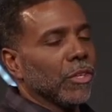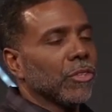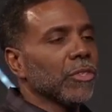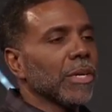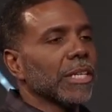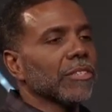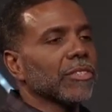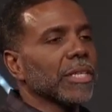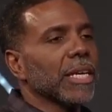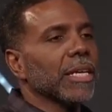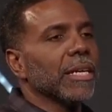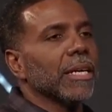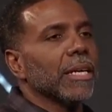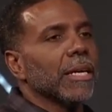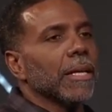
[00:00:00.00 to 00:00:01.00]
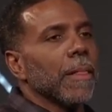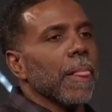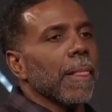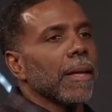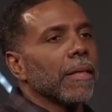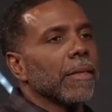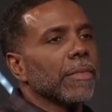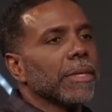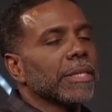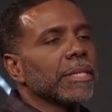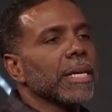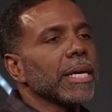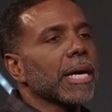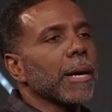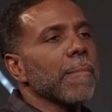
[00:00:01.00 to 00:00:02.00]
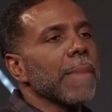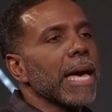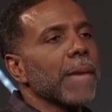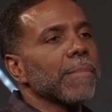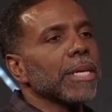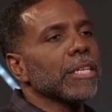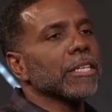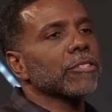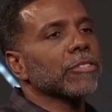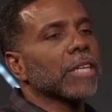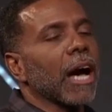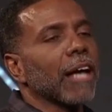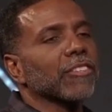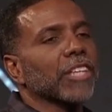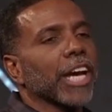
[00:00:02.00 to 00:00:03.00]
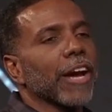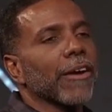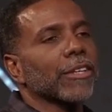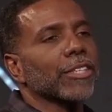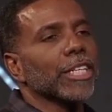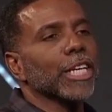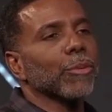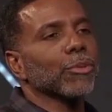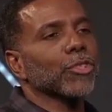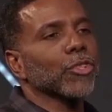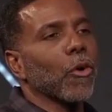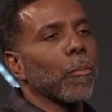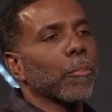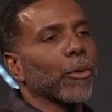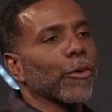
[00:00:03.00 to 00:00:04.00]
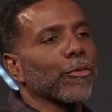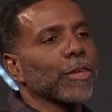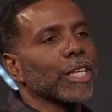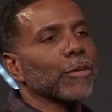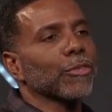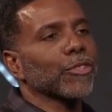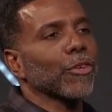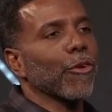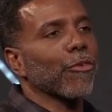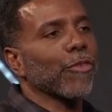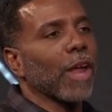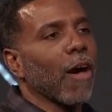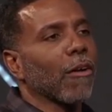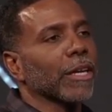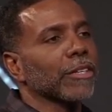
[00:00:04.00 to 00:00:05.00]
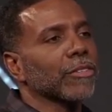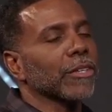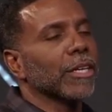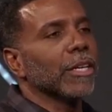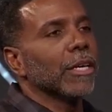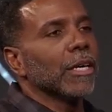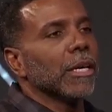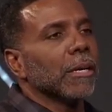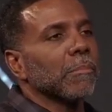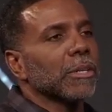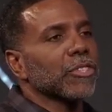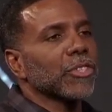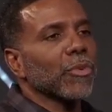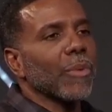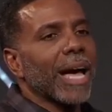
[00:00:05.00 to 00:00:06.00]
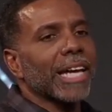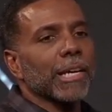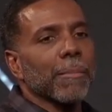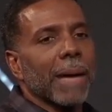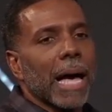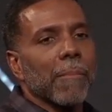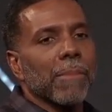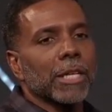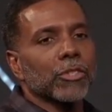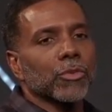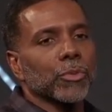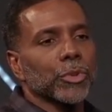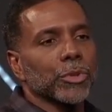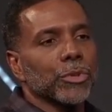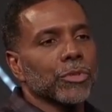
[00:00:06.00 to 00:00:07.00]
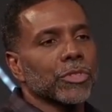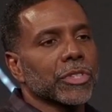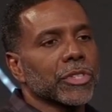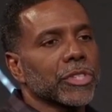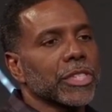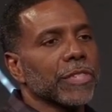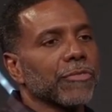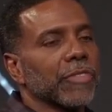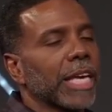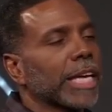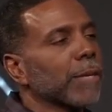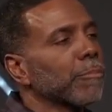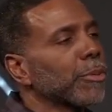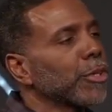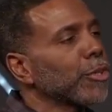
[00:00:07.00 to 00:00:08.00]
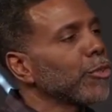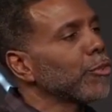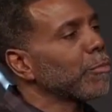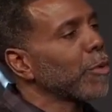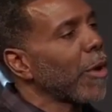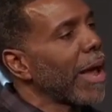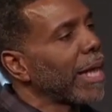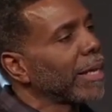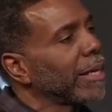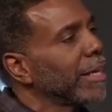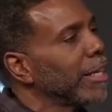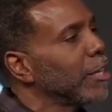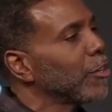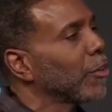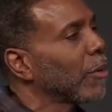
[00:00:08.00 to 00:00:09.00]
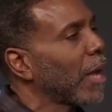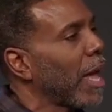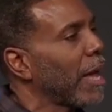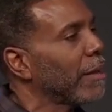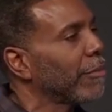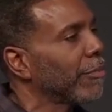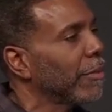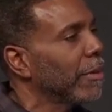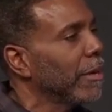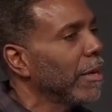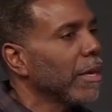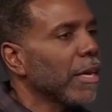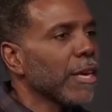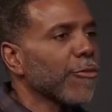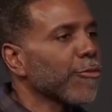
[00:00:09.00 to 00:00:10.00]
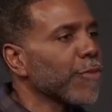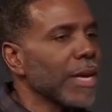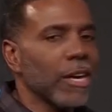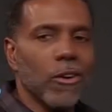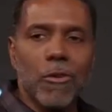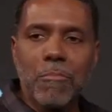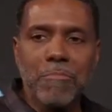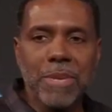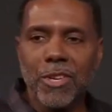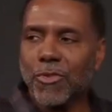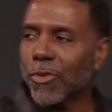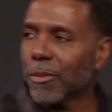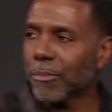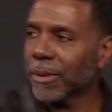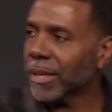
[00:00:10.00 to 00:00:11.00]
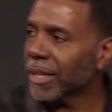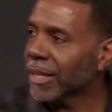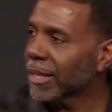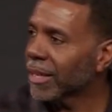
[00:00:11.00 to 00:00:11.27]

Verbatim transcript: Do you understand? The Ten Commandment is God's character. It was so perfect. It was so flawless. But surrounded by a bunch of rules to see if they can produce morality in your life, it failed miserably.